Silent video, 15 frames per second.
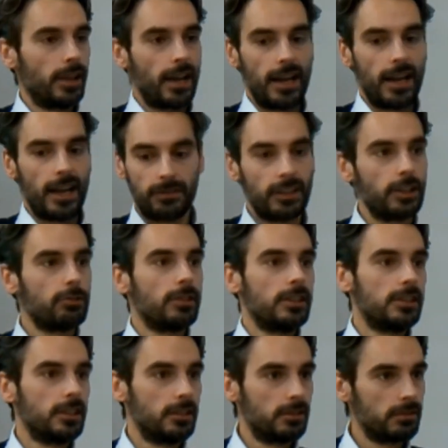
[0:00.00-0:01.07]
there is if they
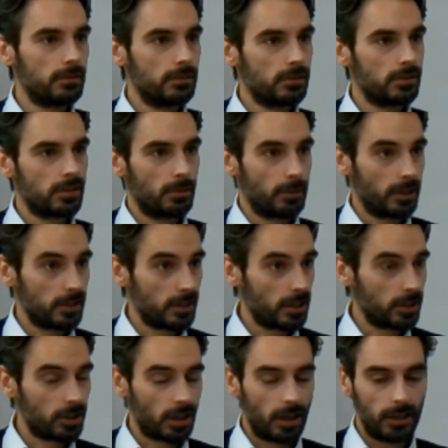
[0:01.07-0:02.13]
treated someone as their
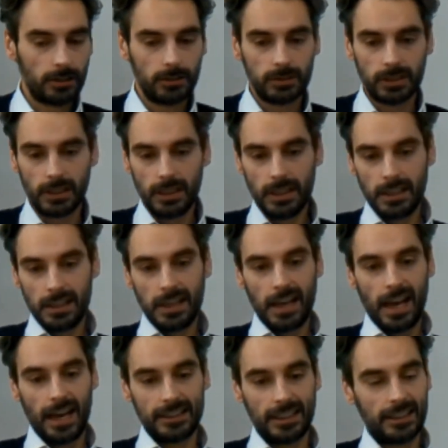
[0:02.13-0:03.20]
child.
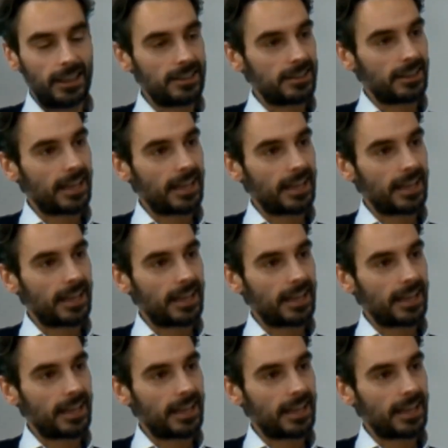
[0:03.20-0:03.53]
And then there's